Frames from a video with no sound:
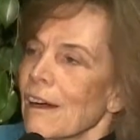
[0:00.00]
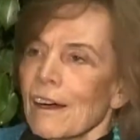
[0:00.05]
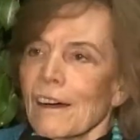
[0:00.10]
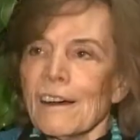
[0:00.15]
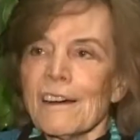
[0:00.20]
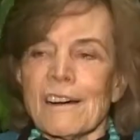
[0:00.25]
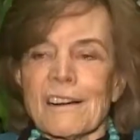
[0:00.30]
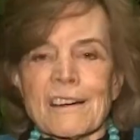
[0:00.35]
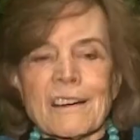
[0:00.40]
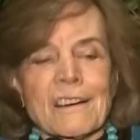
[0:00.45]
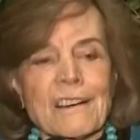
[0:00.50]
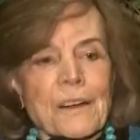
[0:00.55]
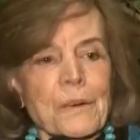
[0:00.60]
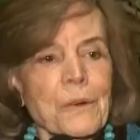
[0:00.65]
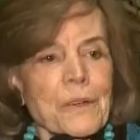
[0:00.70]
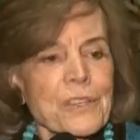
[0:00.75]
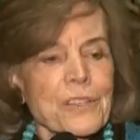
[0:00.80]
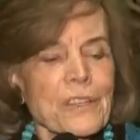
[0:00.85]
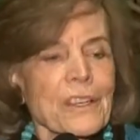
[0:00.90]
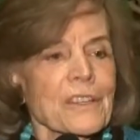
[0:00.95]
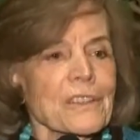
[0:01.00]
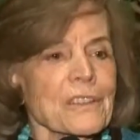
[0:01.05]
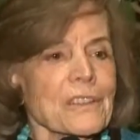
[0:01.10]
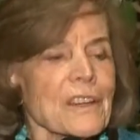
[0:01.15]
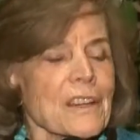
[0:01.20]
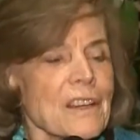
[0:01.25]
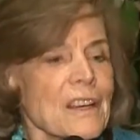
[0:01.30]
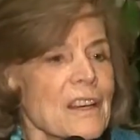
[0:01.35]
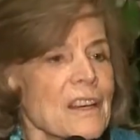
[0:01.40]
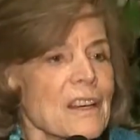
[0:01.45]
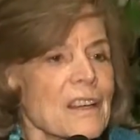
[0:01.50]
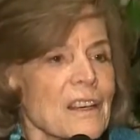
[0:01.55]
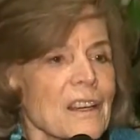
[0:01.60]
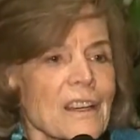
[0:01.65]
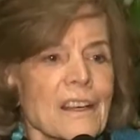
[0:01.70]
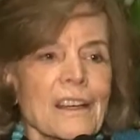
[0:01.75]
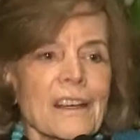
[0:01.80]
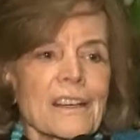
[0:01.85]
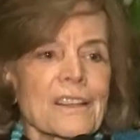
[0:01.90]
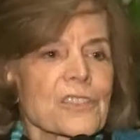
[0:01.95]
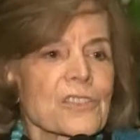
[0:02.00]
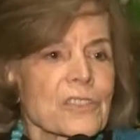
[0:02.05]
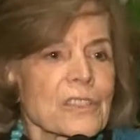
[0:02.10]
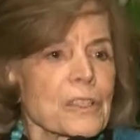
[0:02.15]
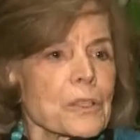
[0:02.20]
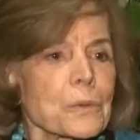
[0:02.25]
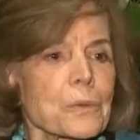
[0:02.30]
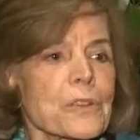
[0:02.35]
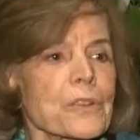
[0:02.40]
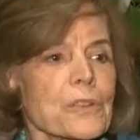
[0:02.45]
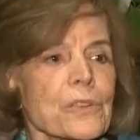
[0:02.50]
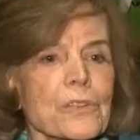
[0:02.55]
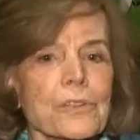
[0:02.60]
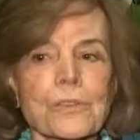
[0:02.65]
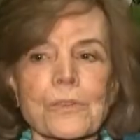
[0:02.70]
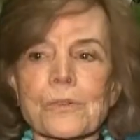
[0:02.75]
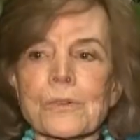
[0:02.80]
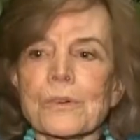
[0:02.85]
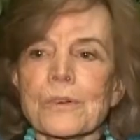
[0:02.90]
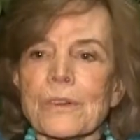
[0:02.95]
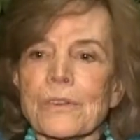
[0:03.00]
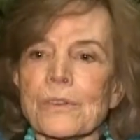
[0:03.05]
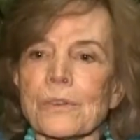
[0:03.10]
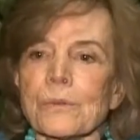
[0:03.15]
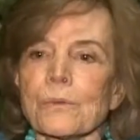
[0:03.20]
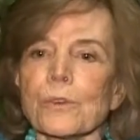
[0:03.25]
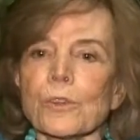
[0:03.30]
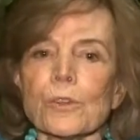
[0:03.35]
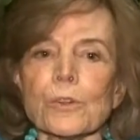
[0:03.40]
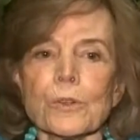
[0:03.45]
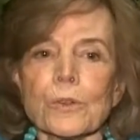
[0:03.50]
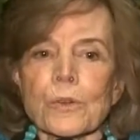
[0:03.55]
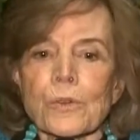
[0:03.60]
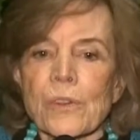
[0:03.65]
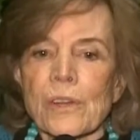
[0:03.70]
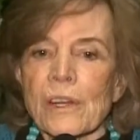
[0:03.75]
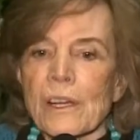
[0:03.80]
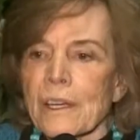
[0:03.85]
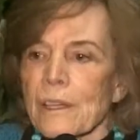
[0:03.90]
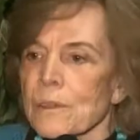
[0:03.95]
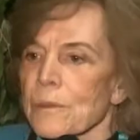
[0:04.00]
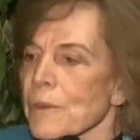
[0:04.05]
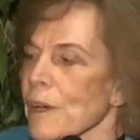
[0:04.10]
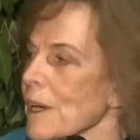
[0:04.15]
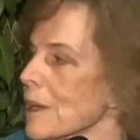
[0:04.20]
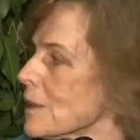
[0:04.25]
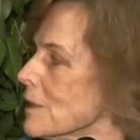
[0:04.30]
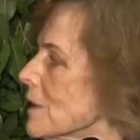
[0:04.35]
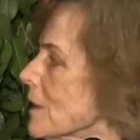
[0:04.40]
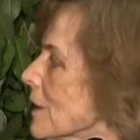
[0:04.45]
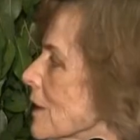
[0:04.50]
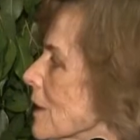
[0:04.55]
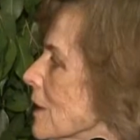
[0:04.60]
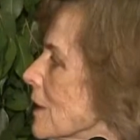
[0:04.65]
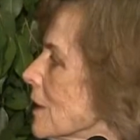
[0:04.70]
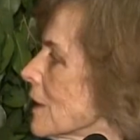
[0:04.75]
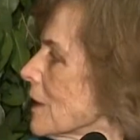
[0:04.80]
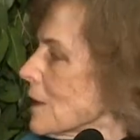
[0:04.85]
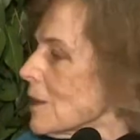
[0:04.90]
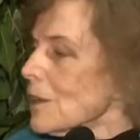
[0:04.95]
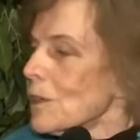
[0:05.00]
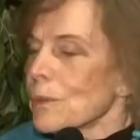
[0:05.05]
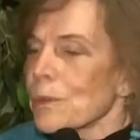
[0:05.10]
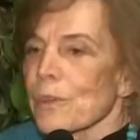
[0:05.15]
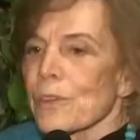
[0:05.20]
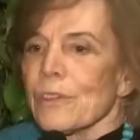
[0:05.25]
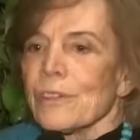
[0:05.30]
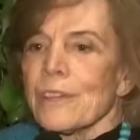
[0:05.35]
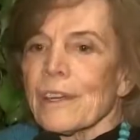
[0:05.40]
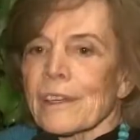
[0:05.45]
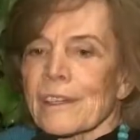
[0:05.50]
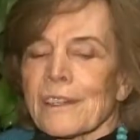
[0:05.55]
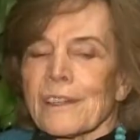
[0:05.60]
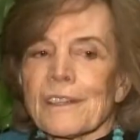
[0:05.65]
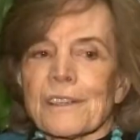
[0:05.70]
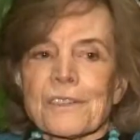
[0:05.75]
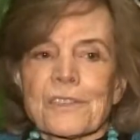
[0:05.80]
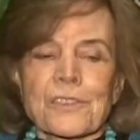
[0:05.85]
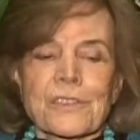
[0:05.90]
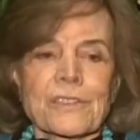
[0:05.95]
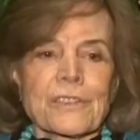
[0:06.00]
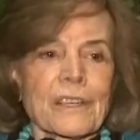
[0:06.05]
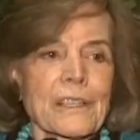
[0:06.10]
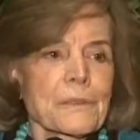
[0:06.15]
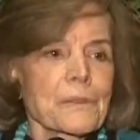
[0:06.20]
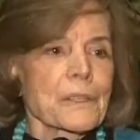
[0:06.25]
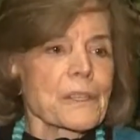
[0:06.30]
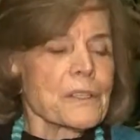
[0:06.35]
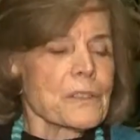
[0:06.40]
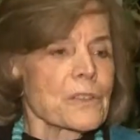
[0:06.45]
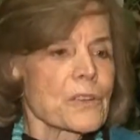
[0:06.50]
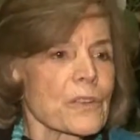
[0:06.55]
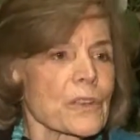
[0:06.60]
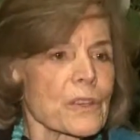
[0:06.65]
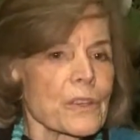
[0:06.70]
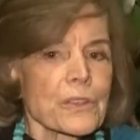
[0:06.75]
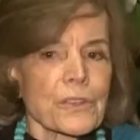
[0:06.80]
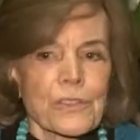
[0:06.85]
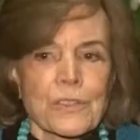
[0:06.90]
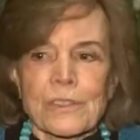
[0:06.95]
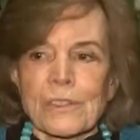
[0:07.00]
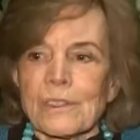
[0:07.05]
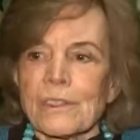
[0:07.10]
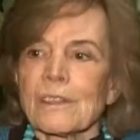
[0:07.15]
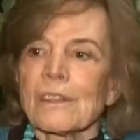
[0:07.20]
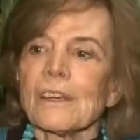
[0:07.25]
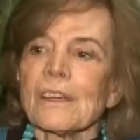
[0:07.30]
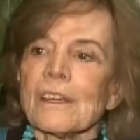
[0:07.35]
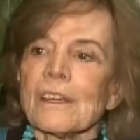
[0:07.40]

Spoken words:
I wish I could share with you the view that I have had over the decades, diving into the ocean,